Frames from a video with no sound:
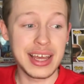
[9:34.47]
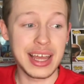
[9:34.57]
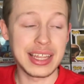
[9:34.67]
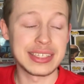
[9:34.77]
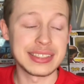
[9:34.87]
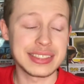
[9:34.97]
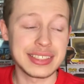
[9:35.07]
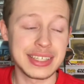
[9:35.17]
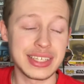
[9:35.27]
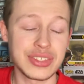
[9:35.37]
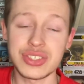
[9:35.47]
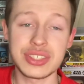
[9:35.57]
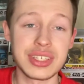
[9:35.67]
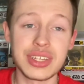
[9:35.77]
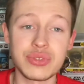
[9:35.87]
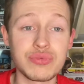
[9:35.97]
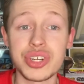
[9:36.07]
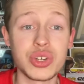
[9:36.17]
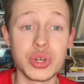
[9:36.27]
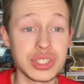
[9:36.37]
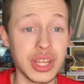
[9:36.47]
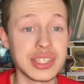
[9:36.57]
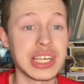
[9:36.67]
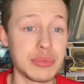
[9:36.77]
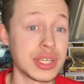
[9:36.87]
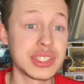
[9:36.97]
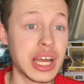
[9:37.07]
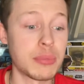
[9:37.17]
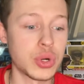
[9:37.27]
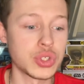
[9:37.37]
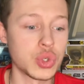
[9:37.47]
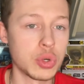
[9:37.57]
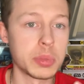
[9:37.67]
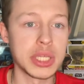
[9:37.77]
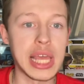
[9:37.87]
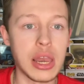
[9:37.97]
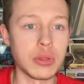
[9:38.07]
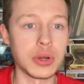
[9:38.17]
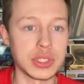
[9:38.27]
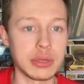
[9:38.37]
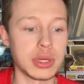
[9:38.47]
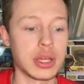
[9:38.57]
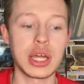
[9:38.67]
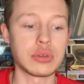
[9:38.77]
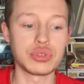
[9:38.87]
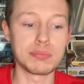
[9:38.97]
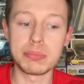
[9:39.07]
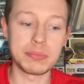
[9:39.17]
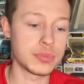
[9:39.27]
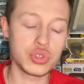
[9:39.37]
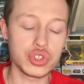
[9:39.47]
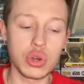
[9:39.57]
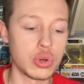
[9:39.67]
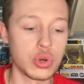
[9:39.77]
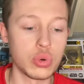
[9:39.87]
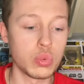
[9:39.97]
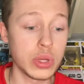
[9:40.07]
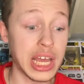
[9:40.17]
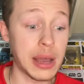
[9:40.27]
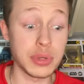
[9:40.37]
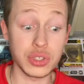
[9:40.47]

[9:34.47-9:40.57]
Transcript: and it's really cool. It's like a samurai sword, but yellow lightsaber, and it was so cool. When that happened, I was